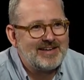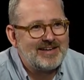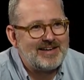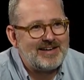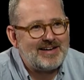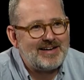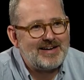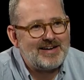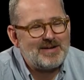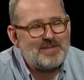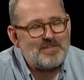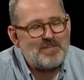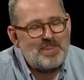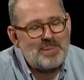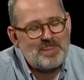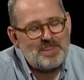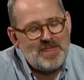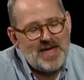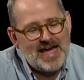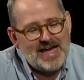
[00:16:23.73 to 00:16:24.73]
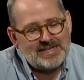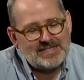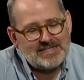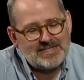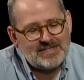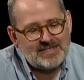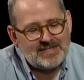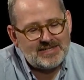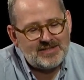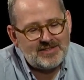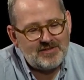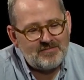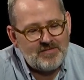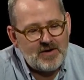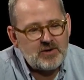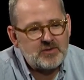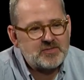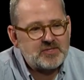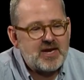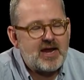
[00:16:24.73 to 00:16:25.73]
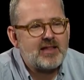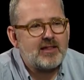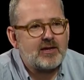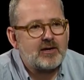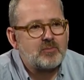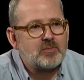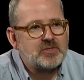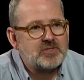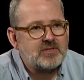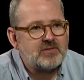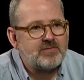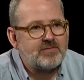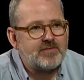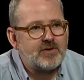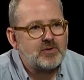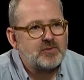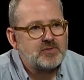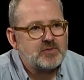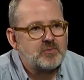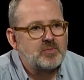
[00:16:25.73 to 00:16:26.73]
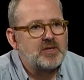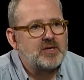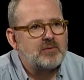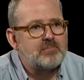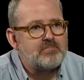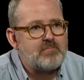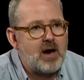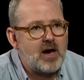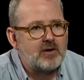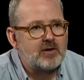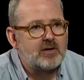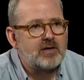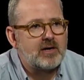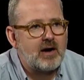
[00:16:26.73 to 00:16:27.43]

That's um, right. That the Ferus Gallery was the first real modern